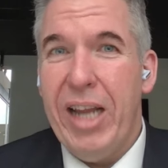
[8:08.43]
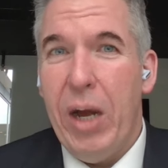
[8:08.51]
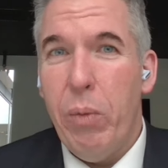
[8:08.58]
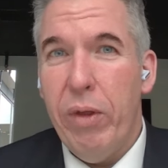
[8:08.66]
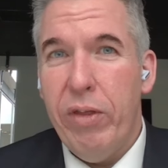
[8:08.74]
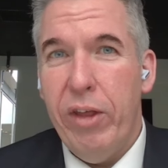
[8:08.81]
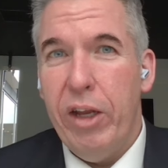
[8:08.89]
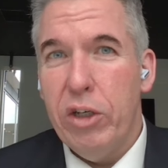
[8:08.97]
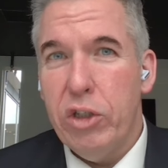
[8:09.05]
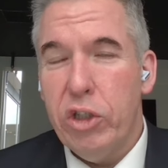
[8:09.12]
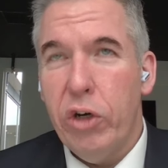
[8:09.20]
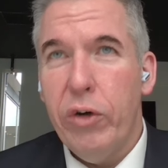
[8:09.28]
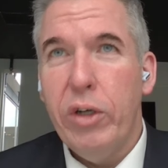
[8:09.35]
Now with the
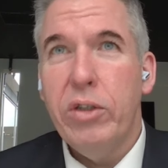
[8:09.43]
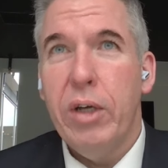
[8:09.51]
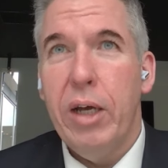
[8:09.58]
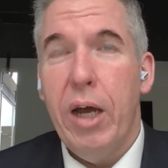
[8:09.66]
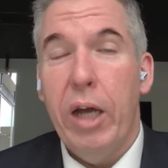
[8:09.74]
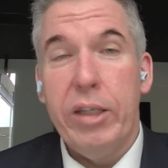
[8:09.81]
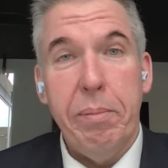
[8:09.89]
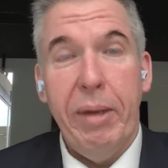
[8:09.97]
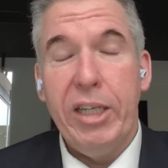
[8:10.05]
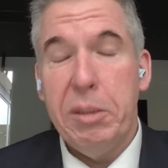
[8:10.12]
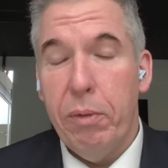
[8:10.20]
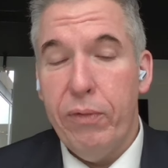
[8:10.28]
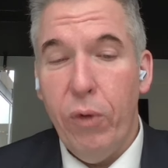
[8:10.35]
insurers, I did
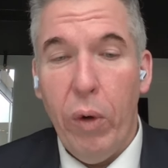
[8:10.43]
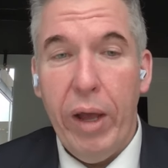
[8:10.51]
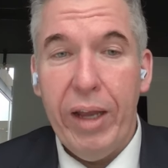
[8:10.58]
mention before,